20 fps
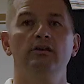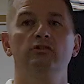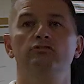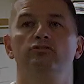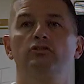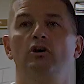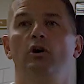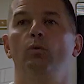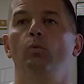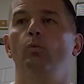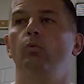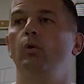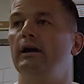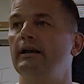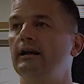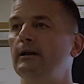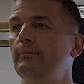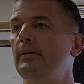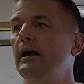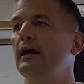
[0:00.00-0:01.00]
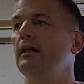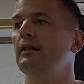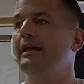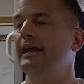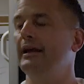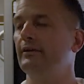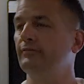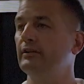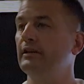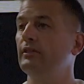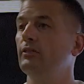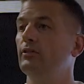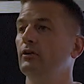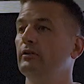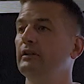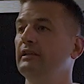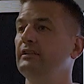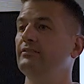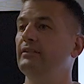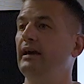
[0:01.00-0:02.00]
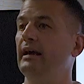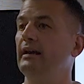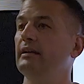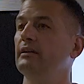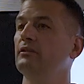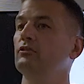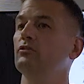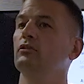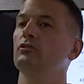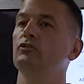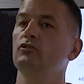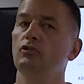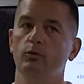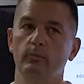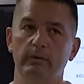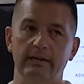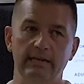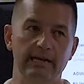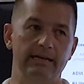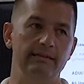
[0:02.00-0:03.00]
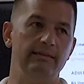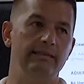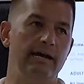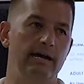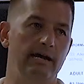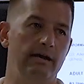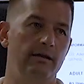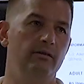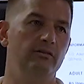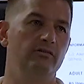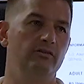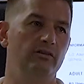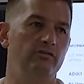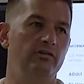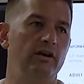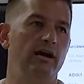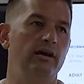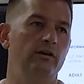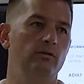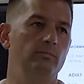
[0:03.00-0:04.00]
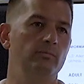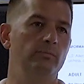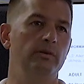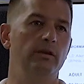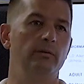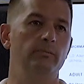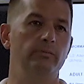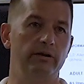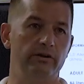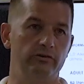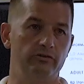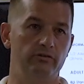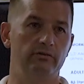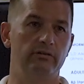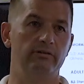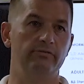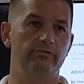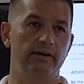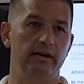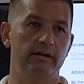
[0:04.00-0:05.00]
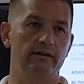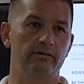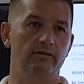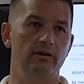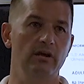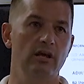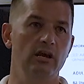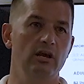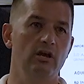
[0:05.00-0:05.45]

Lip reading: so 1 ml every 30 seconds until we get that desired blood pressure effect.